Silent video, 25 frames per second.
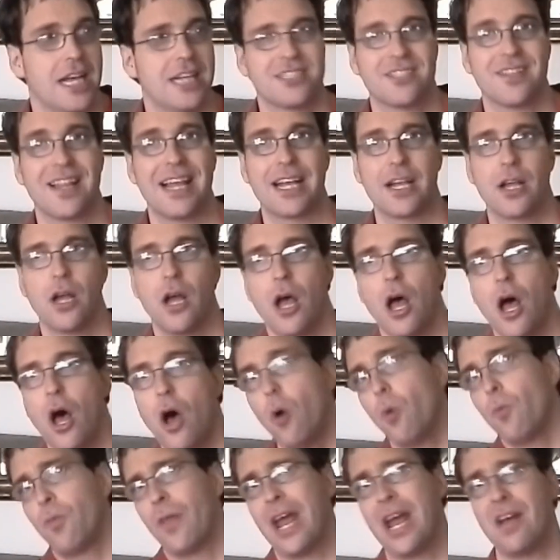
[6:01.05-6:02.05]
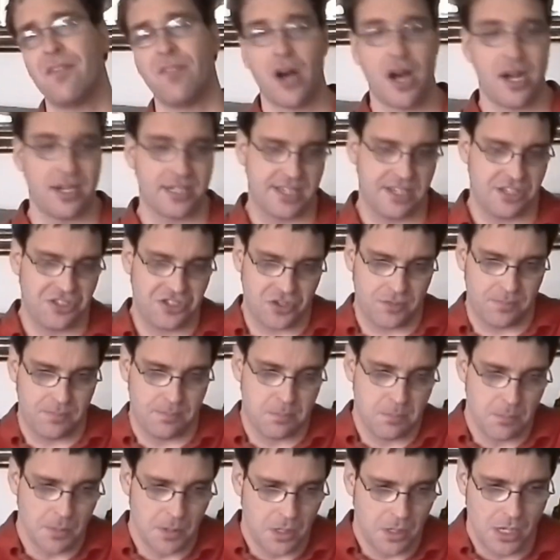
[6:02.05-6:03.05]
It's like, oh, they have autism,
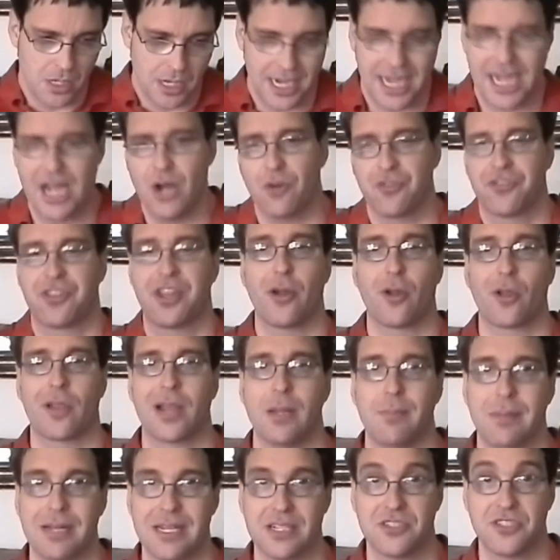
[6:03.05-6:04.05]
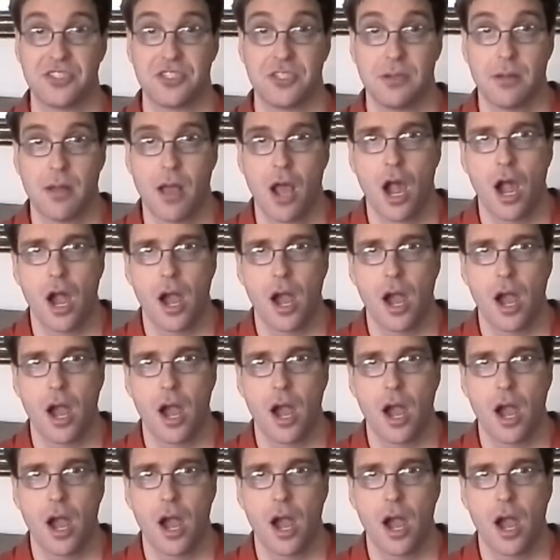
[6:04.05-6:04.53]
here's their limits.